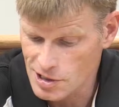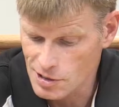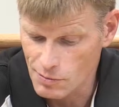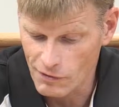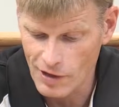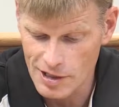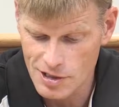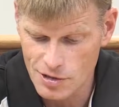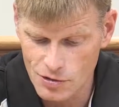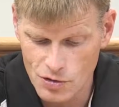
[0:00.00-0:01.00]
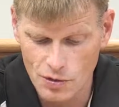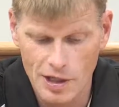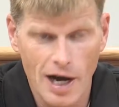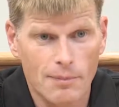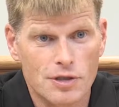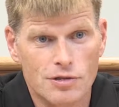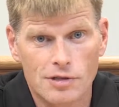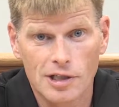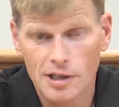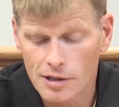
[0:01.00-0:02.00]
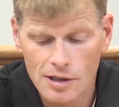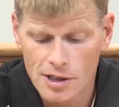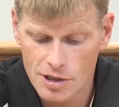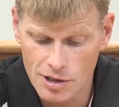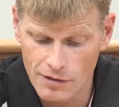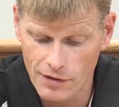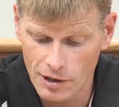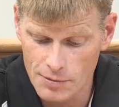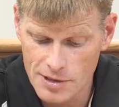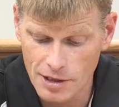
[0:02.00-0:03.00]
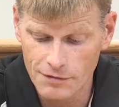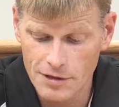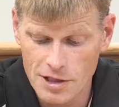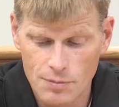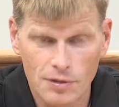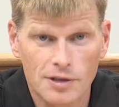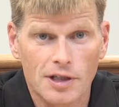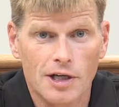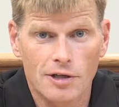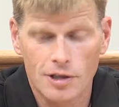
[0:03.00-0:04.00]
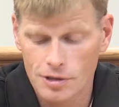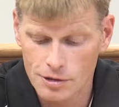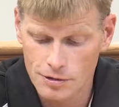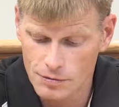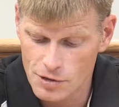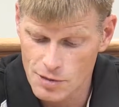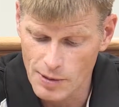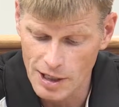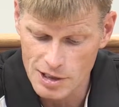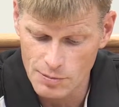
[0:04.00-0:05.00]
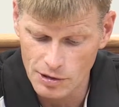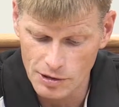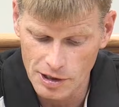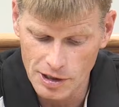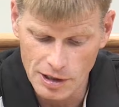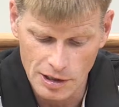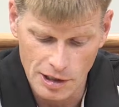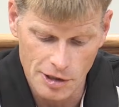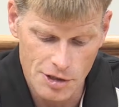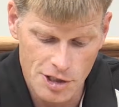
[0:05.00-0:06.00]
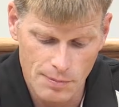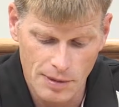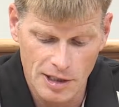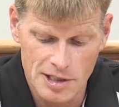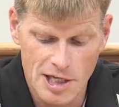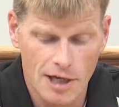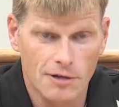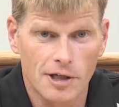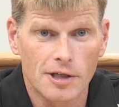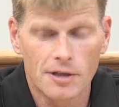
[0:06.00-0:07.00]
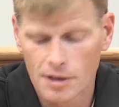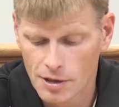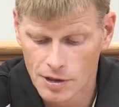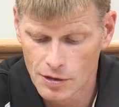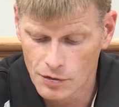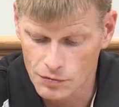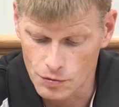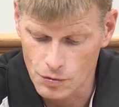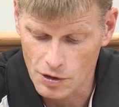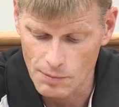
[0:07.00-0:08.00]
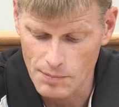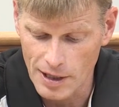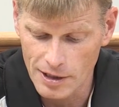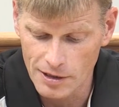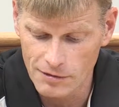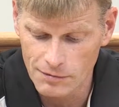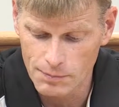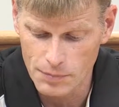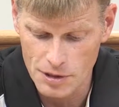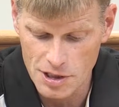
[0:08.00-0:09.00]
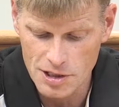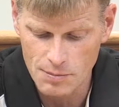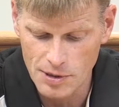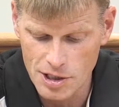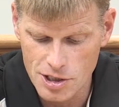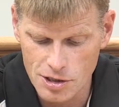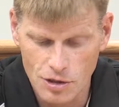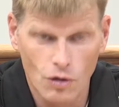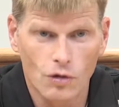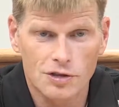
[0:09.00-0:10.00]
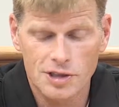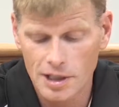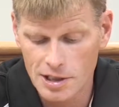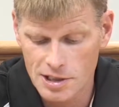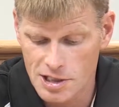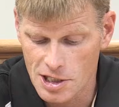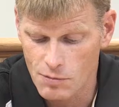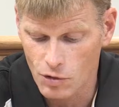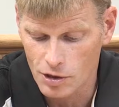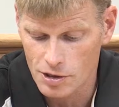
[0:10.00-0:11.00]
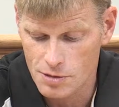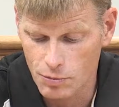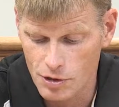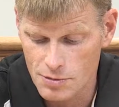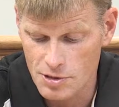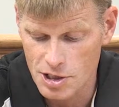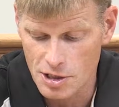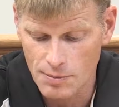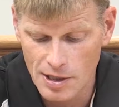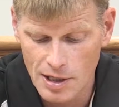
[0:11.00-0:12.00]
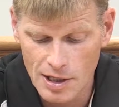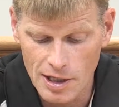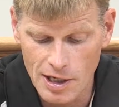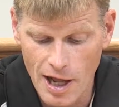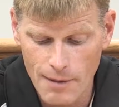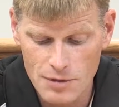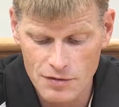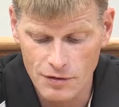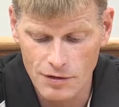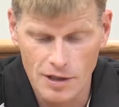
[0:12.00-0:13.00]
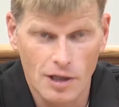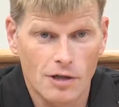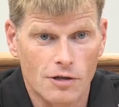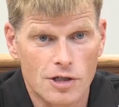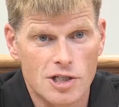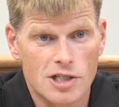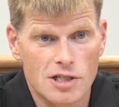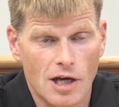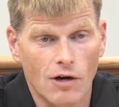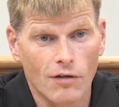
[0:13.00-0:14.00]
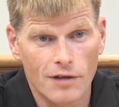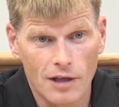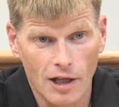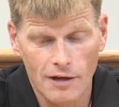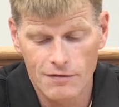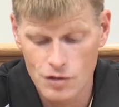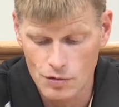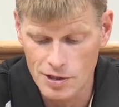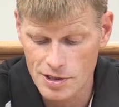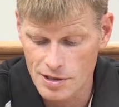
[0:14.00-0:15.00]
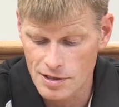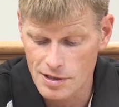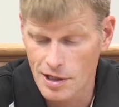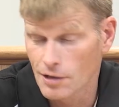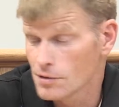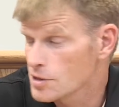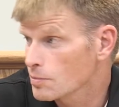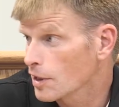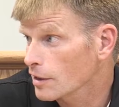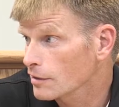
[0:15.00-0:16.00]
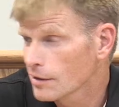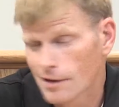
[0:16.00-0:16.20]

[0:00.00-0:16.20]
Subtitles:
is to provide students with an opportunity to develop self-discipline, character, responsibility, leadership, and integrity through competitive participation, goal setting, teamwork, sportsmanship, in an atmosphere that encourages healthy life choices and respect.